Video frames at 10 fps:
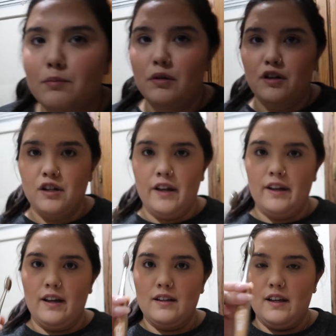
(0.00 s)
Brush I
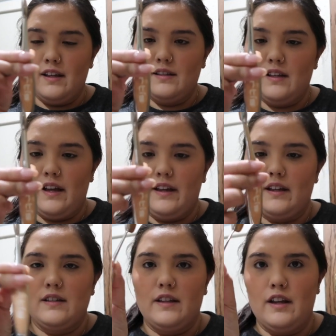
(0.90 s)
get
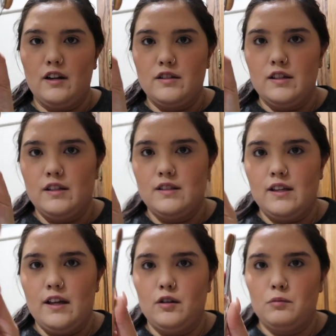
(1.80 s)
the Artis
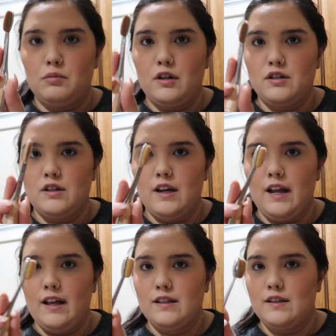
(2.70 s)
angled brush,
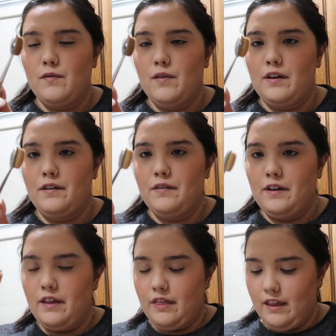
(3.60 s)
and it's very,
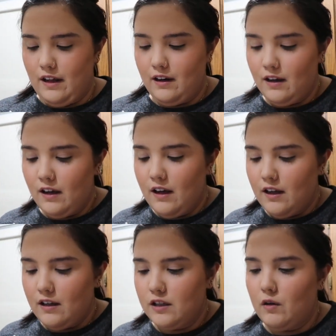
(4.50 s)
very thin,
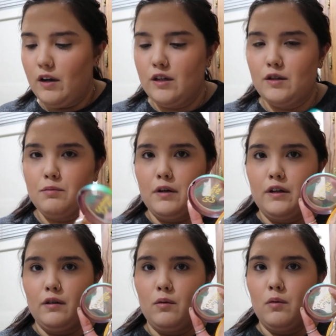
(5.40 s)
so I just
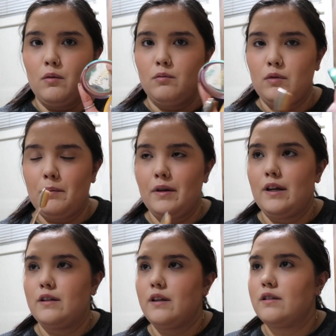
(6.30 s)
rub
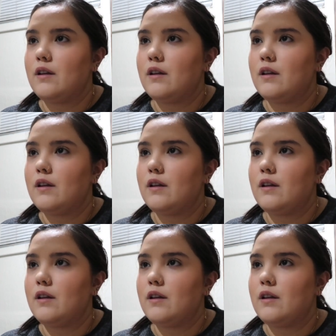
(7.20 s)
it in